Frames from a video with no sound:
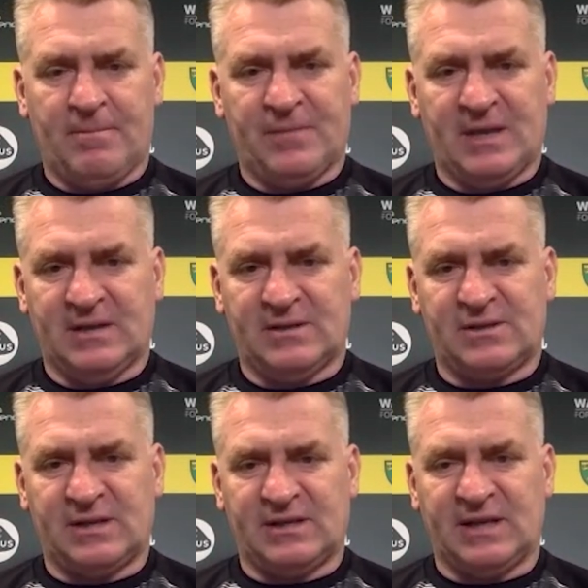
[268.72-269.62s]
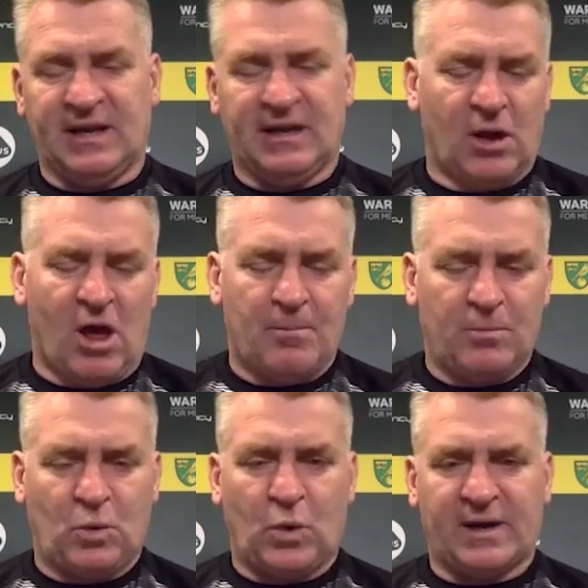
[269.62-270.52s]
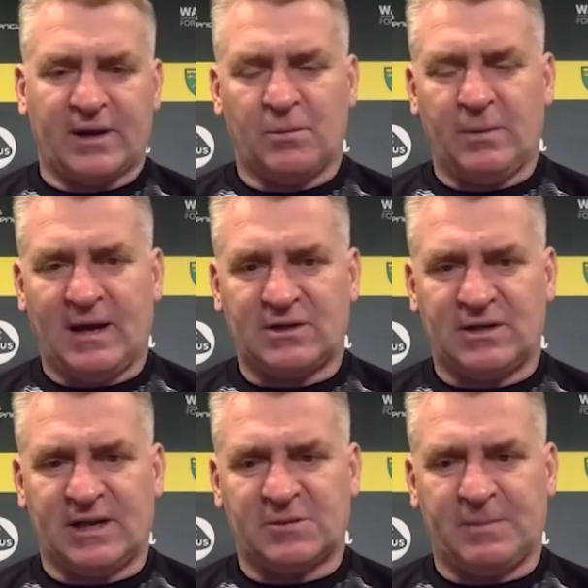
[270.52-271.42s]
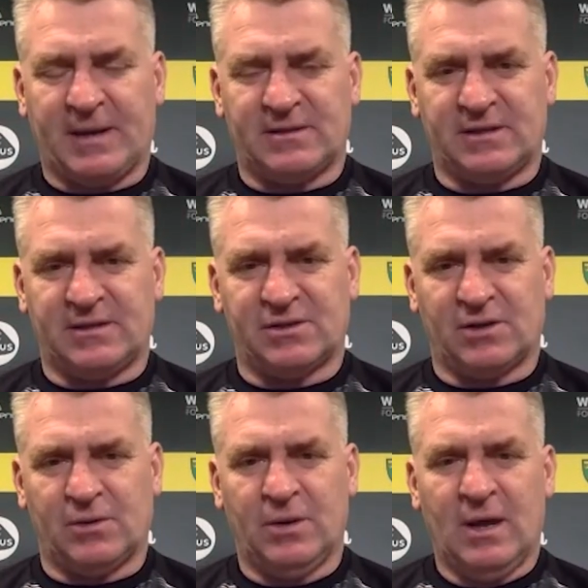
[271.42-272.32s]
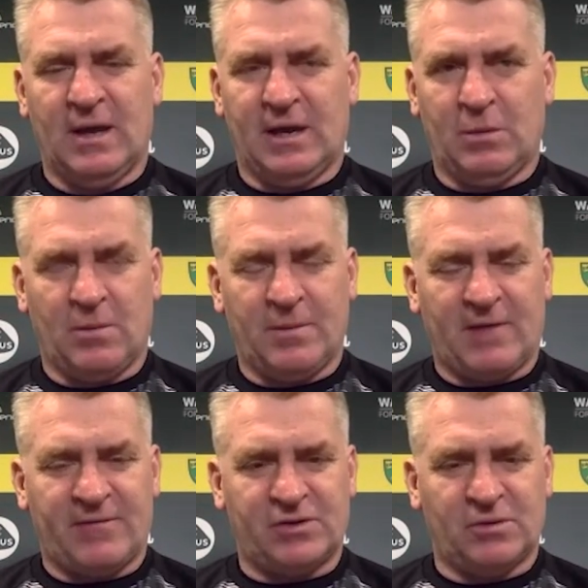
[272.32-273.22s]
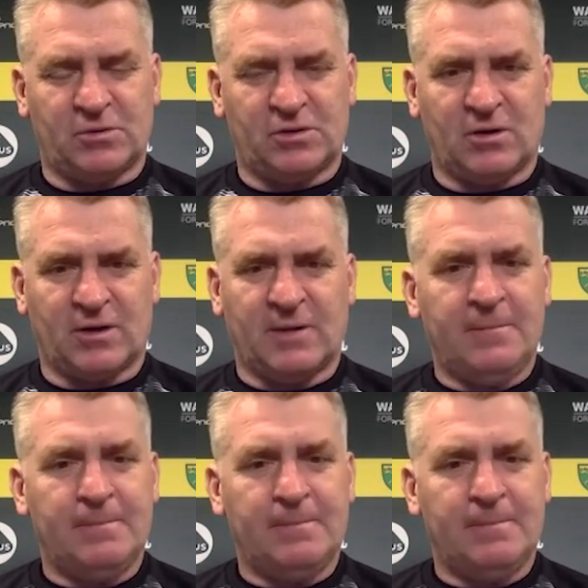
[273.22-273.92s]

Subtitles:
he's healing a lot quicker than we actually expected. So he won't be out for too much longer.